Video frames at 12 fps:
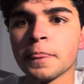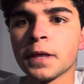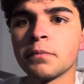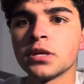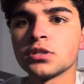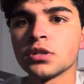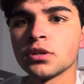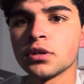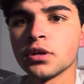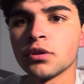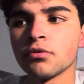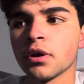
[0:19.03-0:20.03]

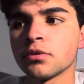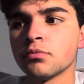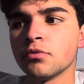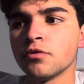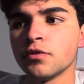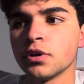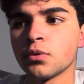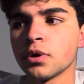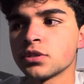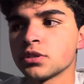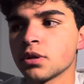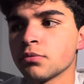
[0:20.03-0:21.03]
Basically, throughout the movie, a
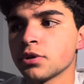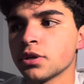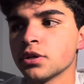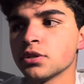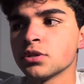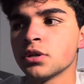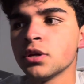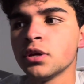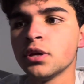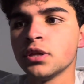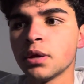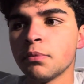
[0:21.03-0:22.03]
quick summary is
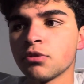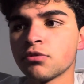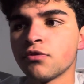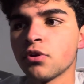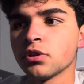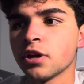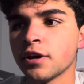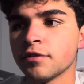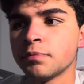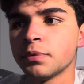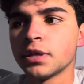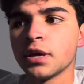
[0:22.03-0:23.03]
they both fall in
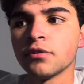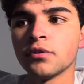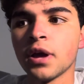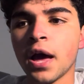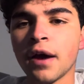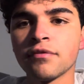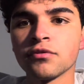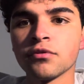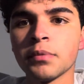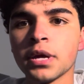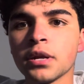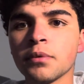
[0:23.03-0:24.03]
love, but they have to
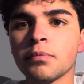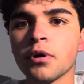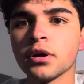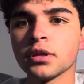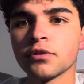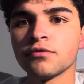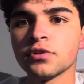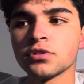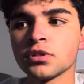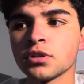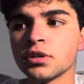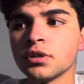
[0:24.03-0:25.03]
remain apart, like
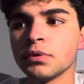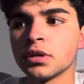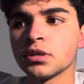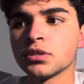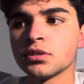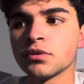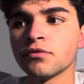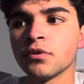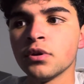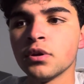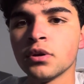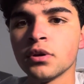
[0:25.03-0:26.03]
physically, because of
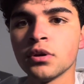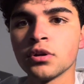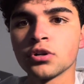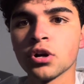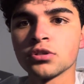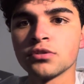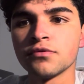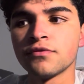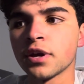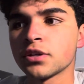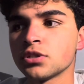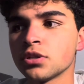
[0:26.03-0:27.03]

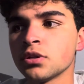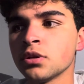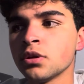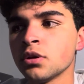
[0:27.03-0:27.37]
cross-infection.